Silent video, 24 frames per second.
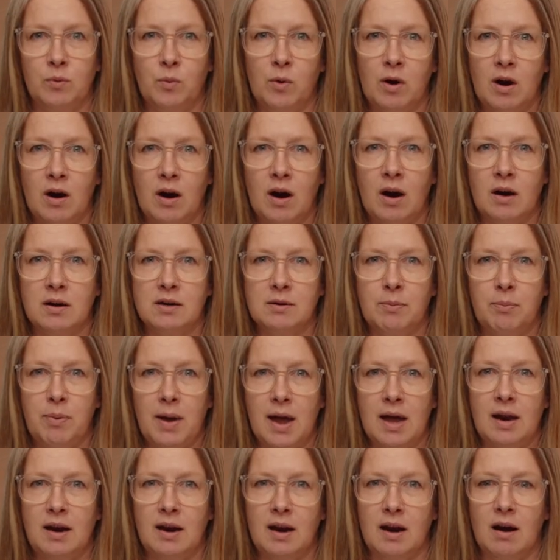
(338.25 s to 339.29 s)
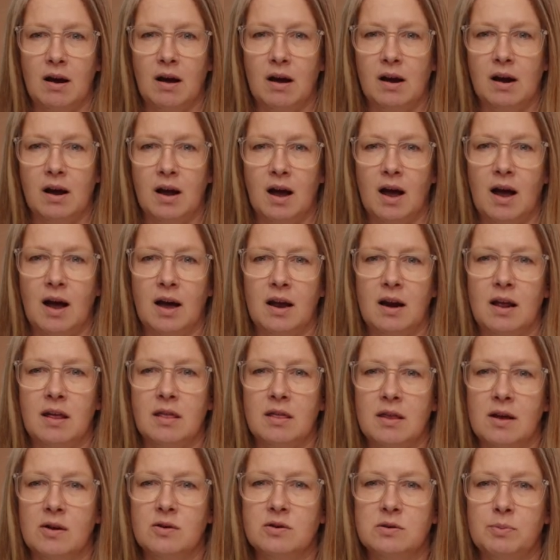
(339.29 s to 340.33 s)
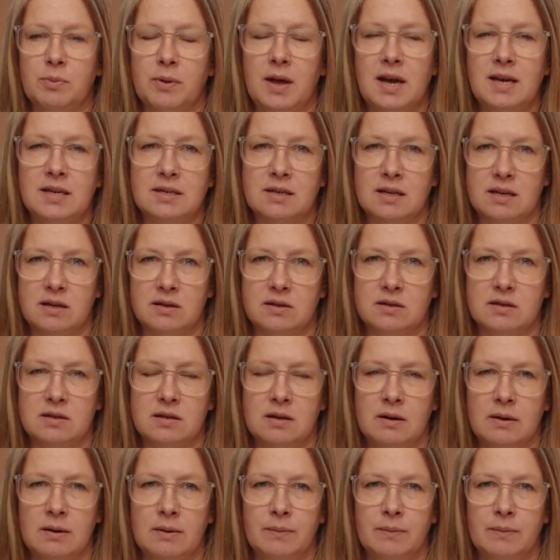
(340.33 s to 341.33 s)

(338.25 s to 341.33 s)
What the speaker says: We're dependent on God in those places.